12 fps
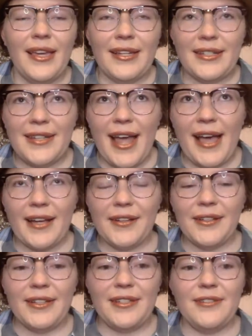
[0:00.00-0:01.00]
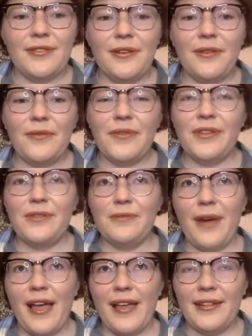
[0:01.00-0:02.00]
Exactly. So the
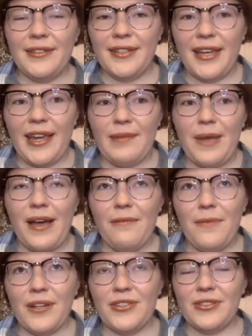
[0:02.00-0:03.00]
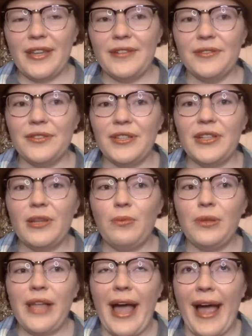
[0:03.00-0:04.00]
red came out much later than the
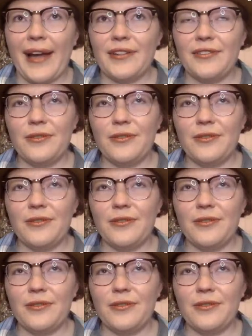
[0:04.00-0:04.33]
black.